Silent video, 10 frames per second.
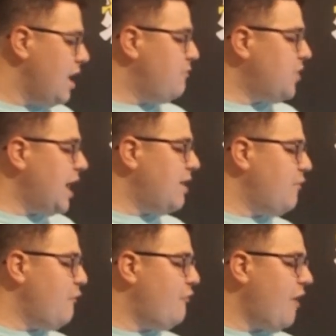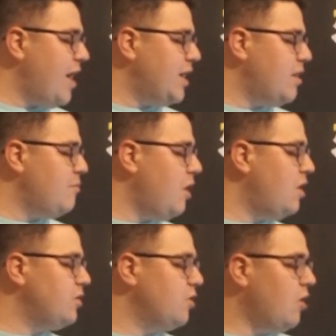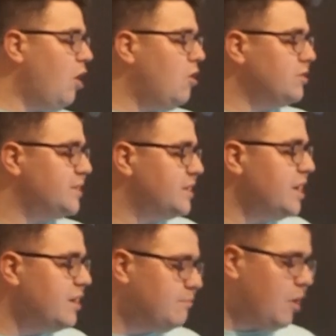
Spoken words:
if you can't even find him on your all-seeing